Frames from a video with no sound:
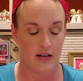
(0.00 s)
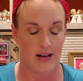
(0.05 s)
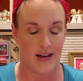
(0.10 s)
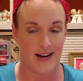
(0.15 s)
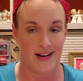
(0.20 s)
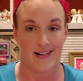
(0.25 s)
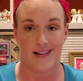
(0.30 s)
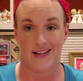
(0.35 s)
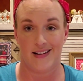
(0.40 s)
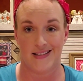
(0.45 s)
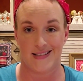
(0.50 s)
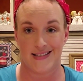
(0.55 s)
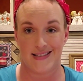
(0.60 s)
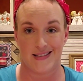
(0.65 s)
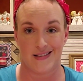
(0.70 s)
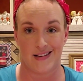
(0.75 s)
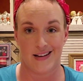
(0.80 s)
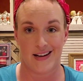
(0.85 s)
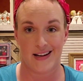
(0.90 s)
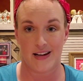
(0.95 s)
And it's
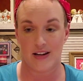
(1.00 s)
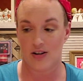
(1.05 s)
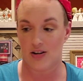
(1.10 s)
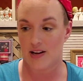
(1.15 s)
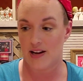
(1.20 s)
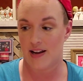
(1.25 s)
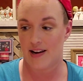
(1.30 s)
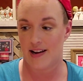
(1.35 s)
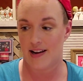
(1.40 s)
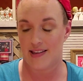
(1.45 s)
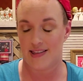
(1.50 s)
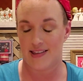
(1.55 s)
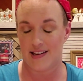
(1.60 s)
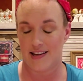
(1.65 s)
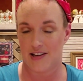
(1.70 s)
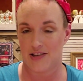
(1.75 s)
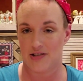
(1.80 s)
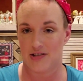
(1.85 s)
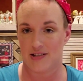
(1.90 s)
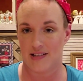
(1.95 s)
still not here yet. I think
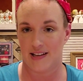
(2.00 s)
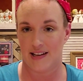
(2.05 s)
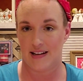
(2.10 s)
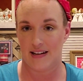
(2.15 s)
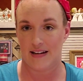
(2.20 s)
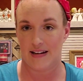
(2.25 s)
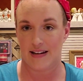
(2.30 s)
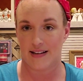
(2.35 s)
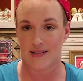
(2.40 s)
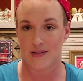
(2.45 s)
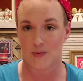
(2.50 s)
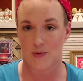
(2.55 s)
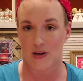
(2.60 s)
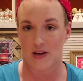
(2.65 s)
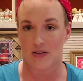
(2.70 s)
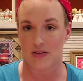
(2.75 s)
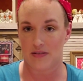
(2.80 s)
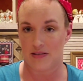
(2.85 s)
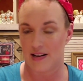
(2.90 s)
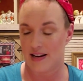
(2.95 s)
I should get it next
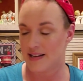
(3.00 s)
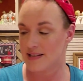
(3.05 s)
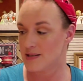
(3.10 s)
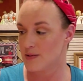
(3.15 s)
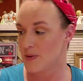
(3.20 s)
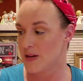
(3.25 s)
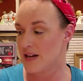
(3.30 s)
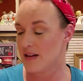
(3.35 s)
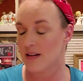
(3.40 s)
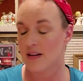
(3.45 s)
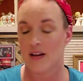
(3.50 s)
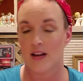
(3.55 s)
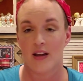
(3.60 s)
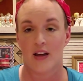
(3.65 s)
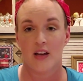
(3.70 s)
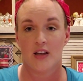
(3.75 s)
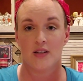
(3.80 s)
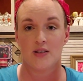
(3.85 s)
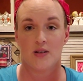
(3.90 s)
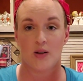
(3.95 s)
week or the next week.
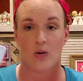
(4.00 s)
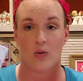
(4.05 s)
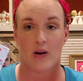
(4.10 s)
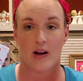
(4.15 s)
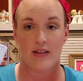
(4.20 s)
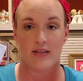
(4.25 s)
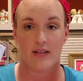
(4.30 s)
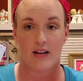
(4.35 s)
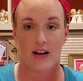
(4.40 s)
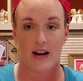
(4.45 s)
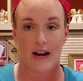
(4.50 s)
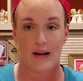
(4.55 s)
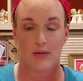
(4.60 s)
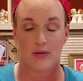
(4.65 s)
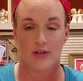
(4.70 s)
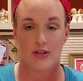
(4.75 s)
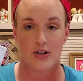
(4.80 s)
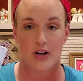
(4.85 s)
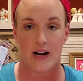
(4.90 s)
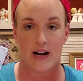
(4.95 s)
So I thought I
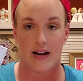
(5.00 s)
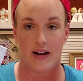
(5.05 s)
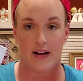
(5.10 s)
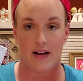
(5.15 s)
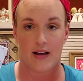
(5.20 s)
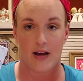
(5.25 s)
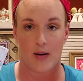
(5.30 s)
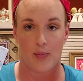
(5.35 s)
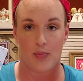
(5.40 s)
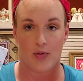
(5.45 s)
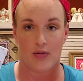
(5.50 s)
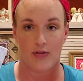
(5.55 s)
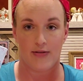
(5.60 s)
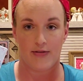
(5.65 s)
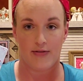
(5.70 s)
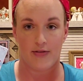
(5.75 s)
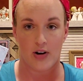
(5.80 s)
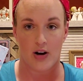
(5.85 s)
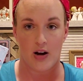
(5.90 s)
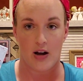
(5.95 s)
would try a couple
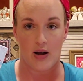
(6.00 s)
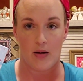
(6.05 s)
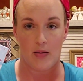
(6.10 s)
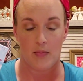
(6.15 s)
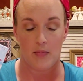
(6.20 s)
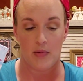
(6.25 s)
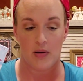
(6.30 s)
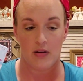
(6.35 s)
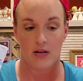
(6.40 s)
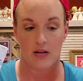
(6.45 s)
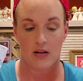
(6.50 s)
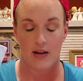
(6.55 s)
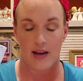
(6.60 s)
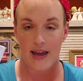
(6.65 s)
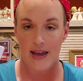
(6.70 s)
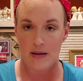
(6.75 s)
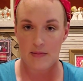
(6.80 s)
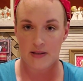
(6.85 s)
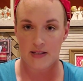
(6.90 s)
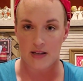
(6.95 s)
from
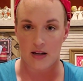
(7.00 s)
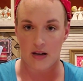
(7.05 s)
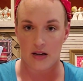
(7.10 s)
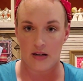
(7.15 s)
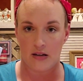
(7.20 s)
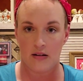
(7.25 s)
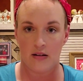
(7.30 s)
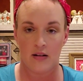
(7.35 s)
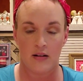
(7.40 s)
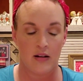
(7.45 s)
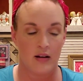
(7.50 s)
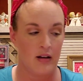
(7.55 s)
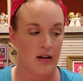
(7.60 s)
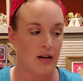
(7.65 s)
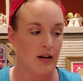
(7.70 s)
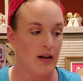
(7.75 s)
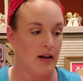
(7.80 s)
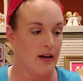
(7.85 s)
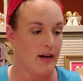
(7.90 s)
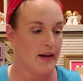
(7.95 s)
Amazon.
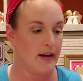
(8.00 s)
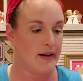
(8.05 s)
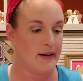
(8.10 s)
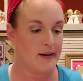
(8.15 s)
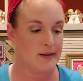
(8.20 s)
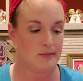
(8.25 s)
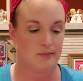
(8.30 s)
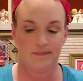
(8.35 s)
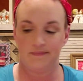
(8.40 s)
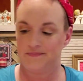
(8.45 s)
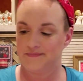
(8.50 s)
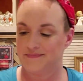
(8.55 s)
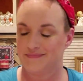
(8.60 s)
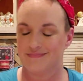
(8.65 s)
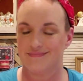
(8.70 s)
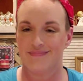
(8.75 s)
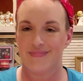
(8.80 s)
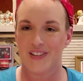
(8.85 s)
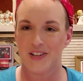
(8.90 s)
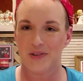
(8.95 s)

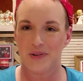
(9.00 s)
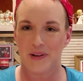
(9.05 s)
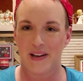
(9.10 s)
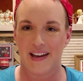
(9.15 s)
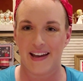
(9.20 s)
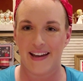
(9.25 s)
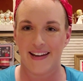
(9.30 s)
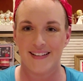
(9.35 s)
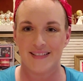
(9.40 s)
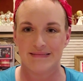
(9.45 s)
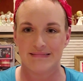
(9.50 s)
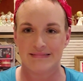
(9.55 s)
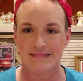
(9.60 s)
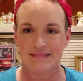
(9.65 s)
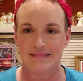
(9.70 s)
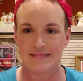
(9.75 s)
They're okay.